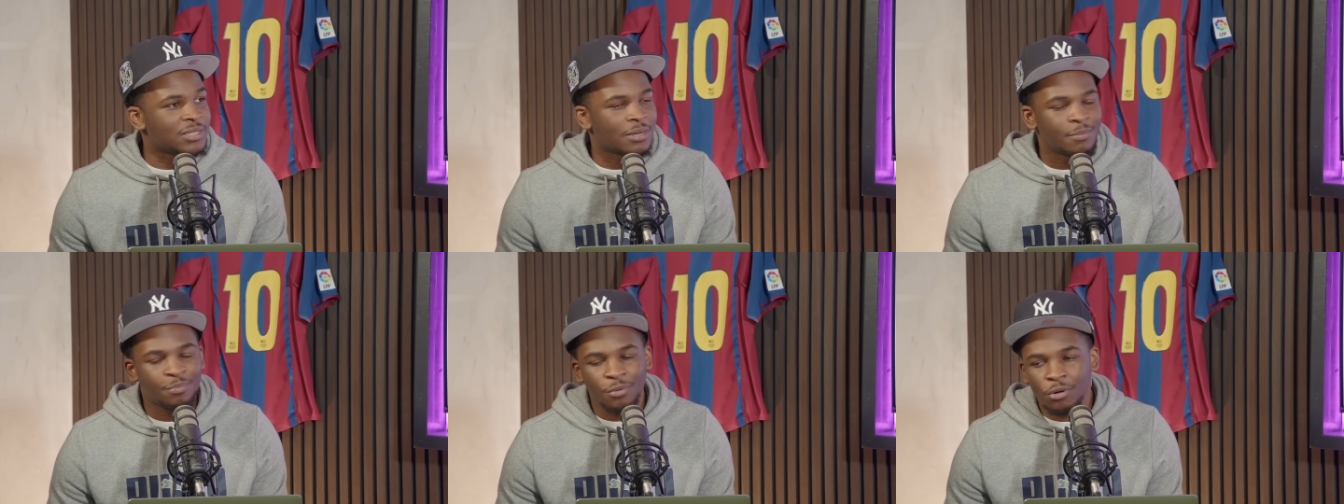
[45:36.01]

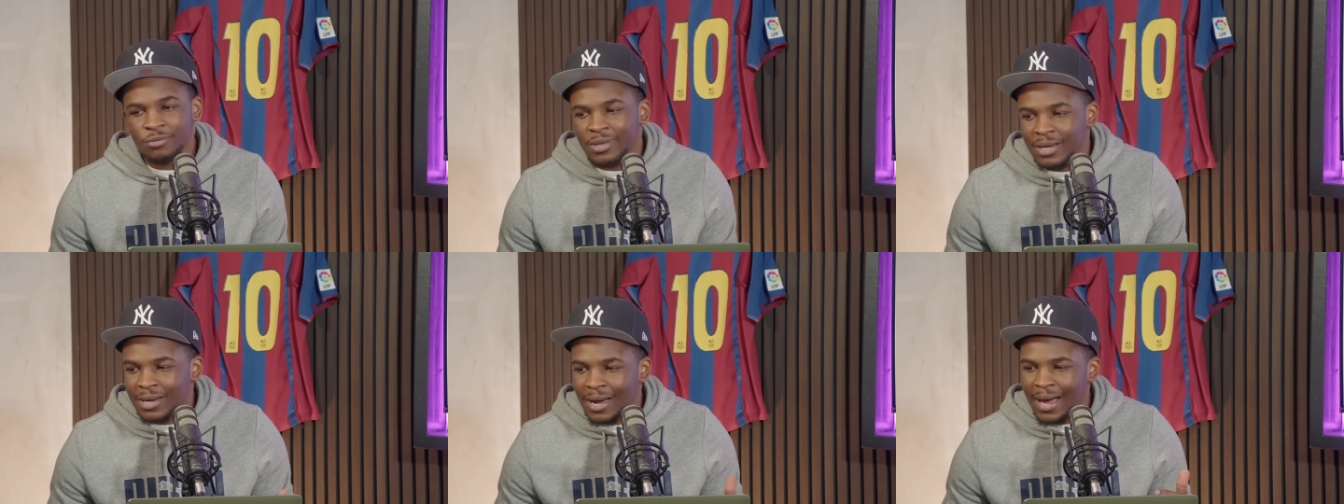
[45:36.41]
And bro,
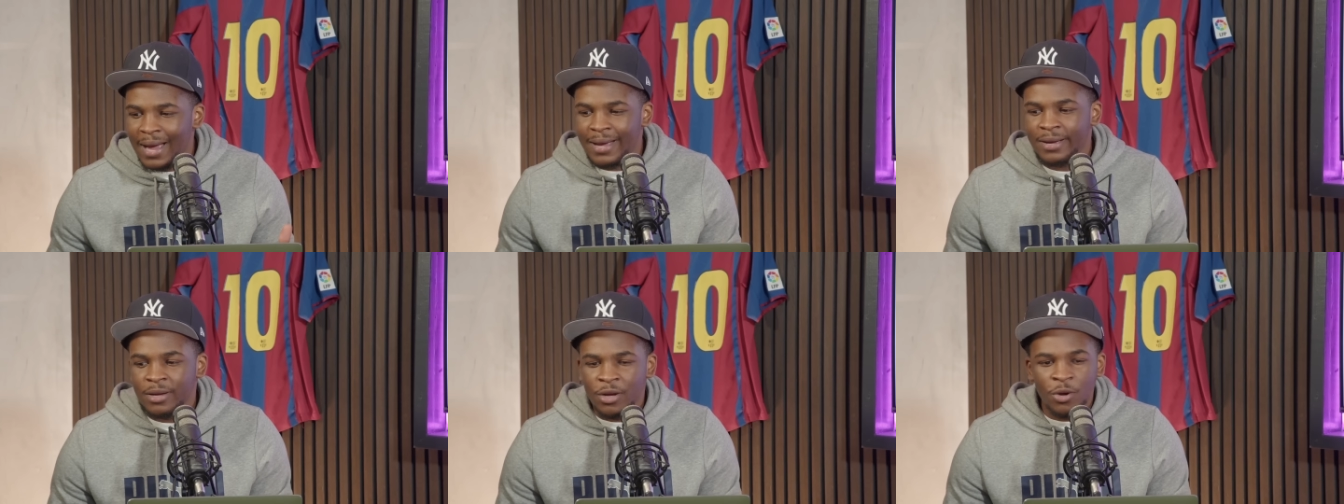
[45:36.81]
the
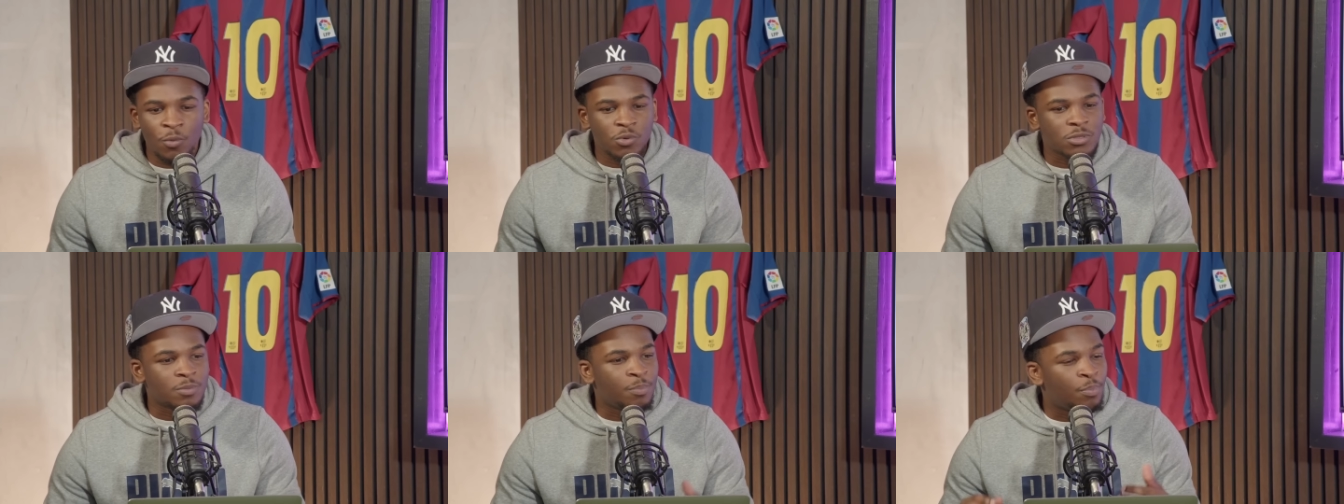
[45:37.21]
guy
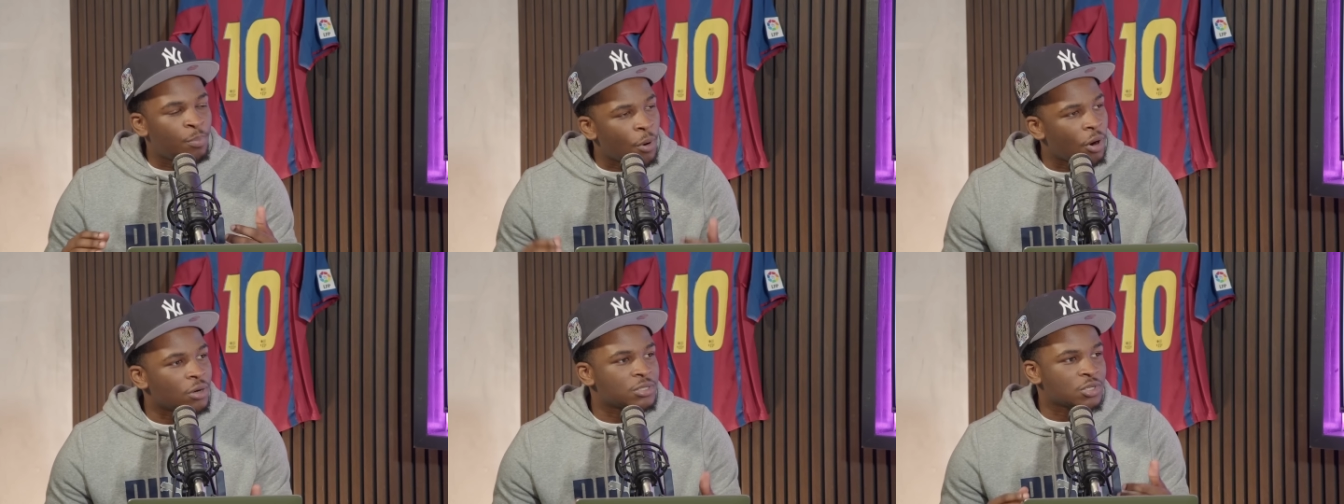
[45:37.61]
was
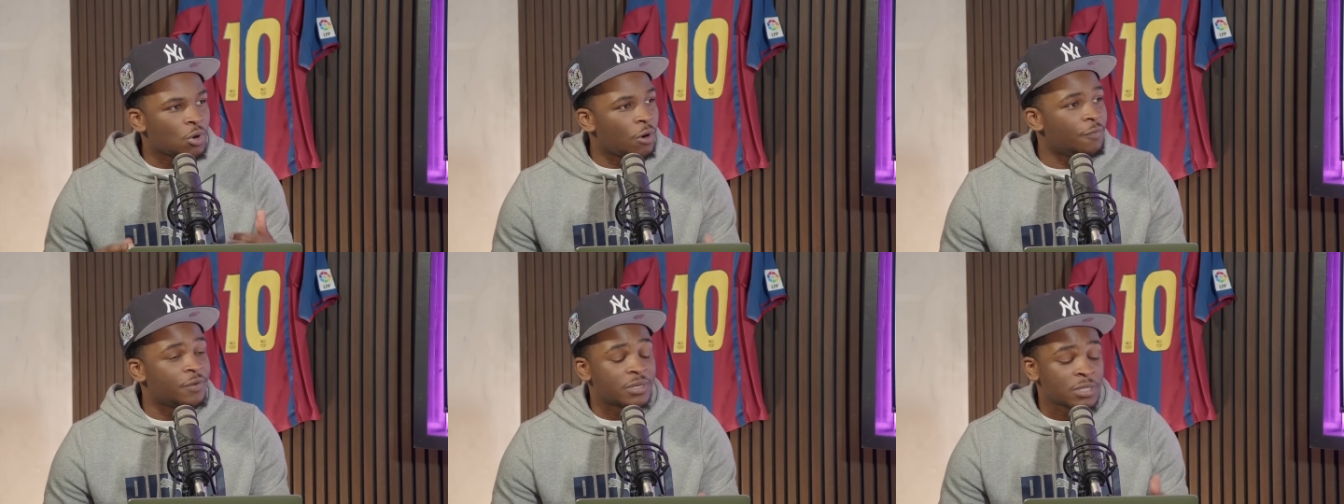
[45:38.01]
box
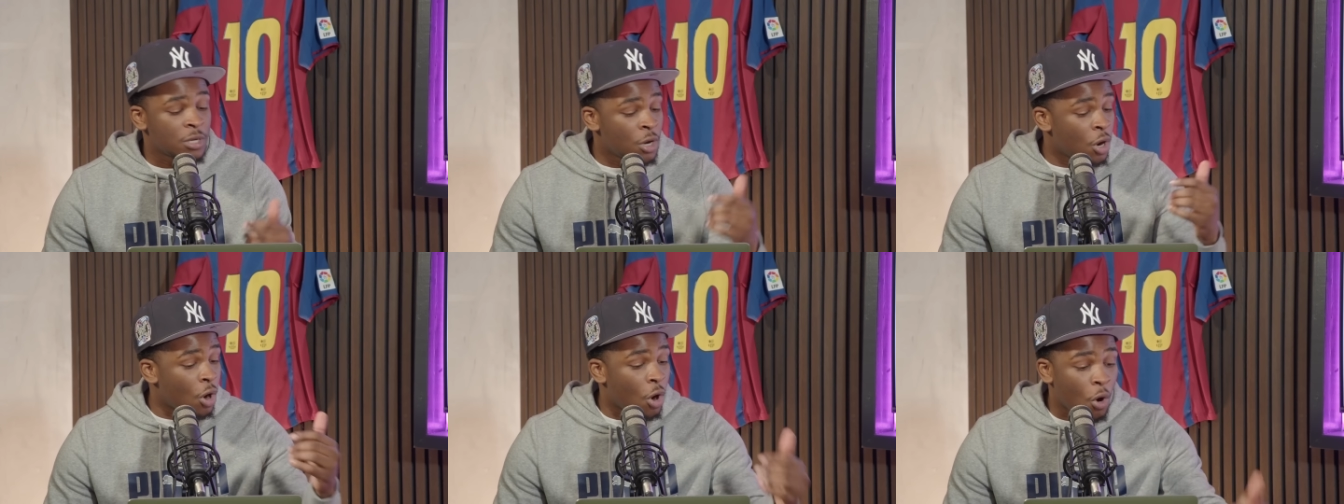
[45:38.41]
office,
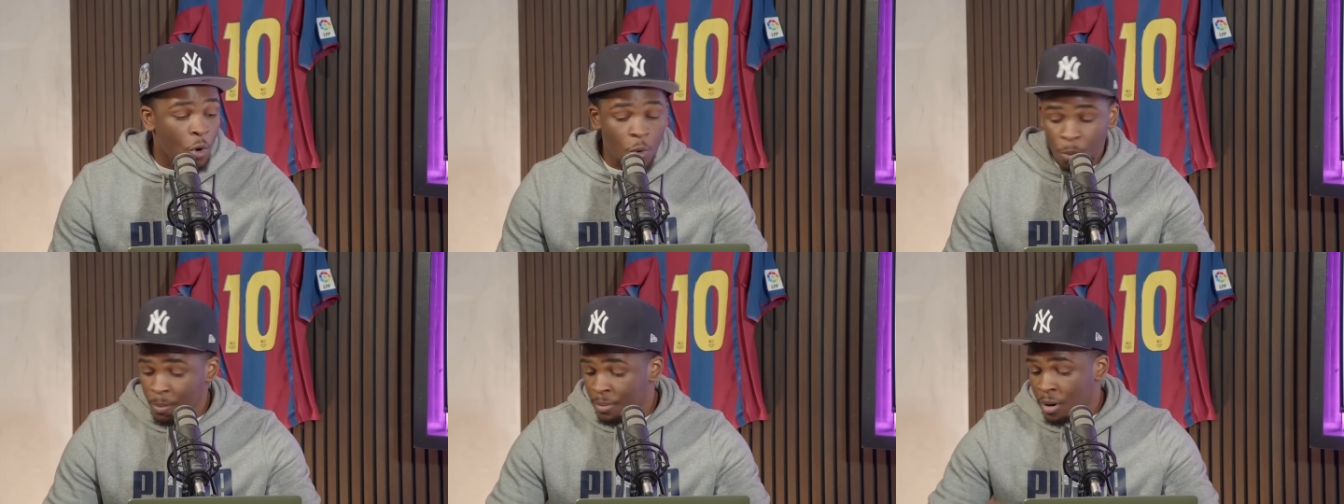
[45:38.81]

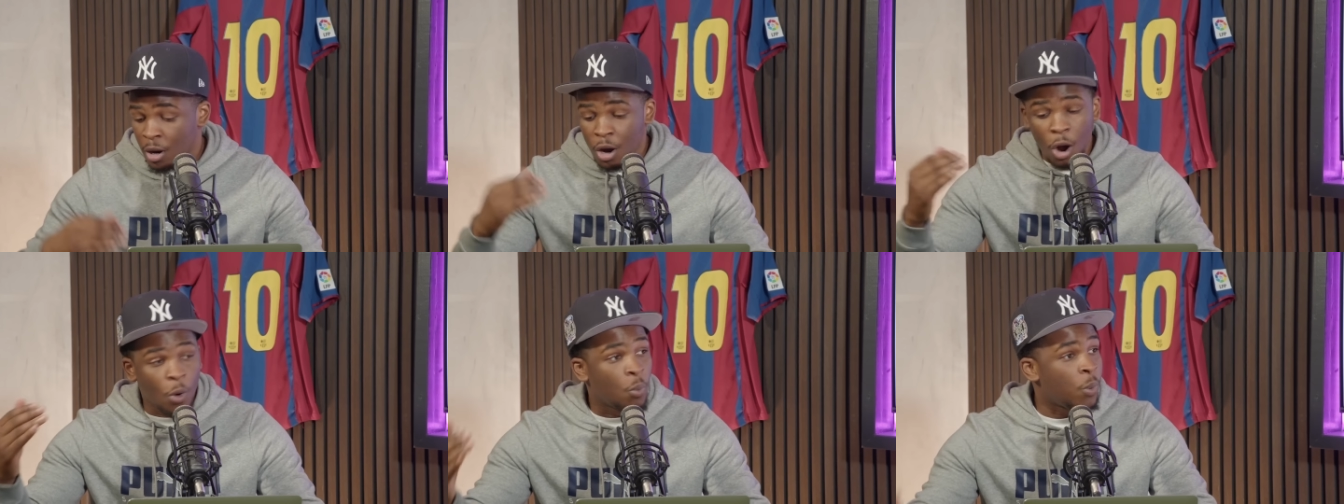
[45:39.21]
home,
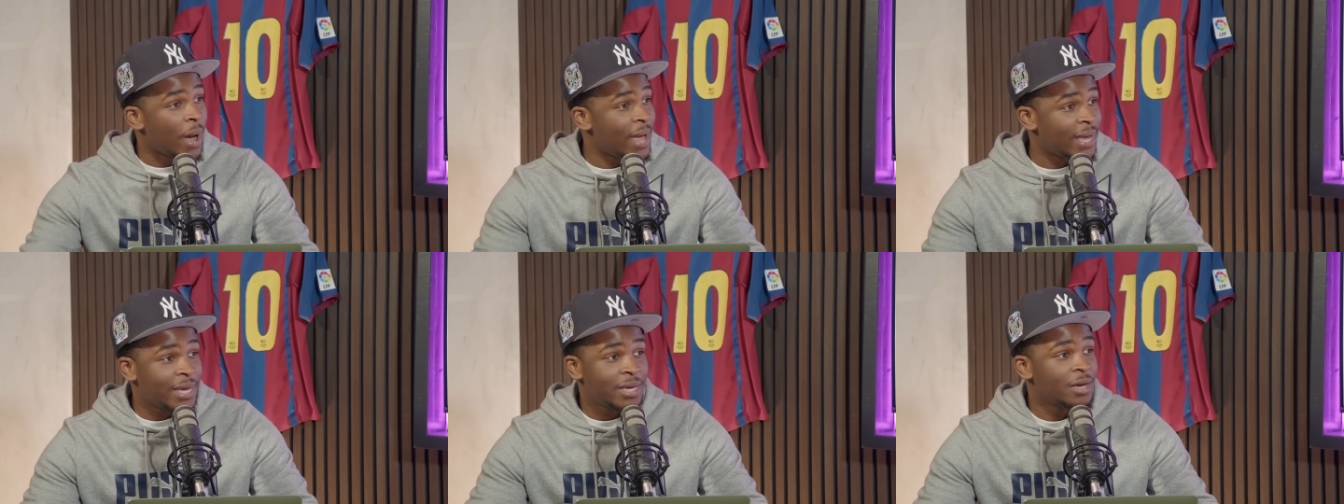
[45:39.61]

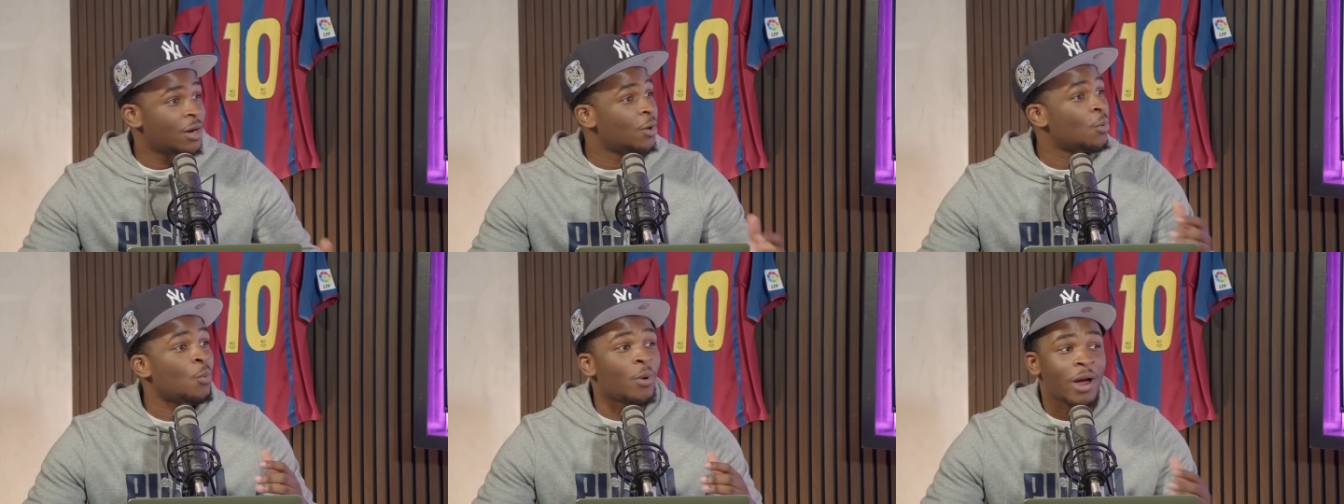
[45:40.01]
away,
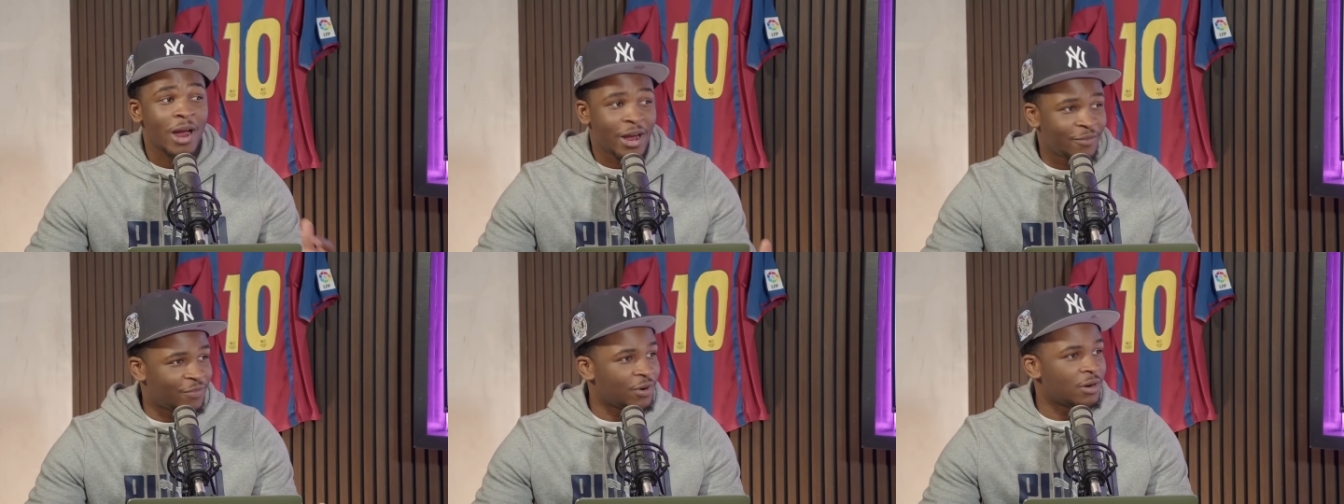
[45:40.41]

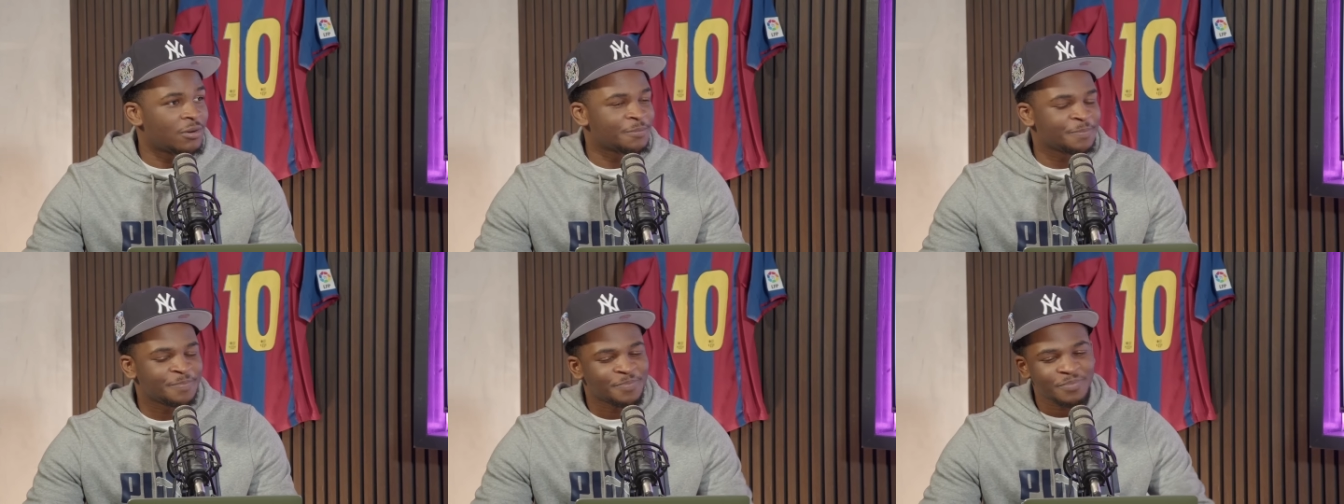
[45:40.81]
wherever.
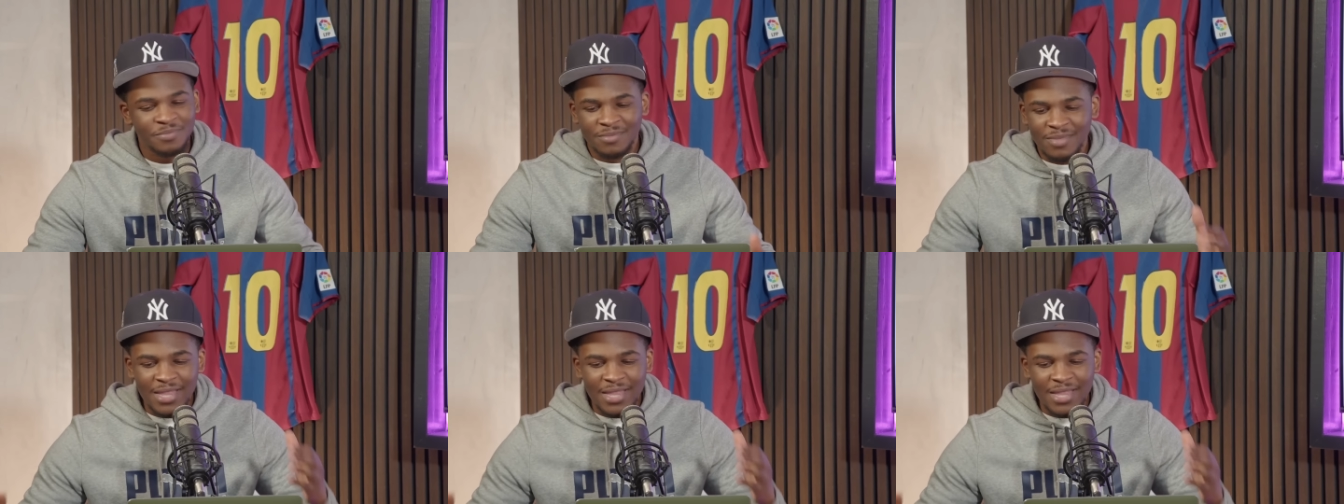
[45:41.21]
Mm.